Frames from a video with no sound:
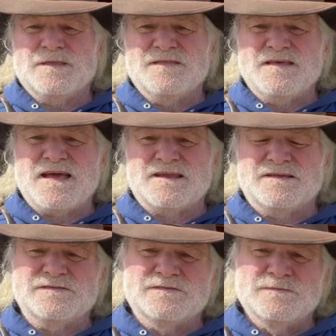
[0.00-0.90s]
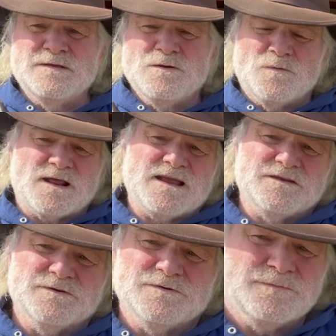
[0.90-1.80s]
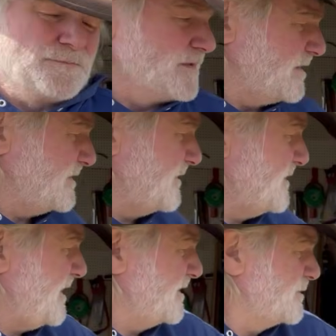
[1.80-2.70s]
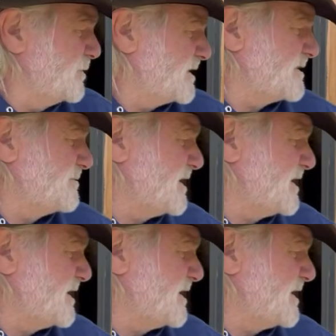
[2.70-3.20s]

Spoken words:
And that is, what I do is I've taken the width of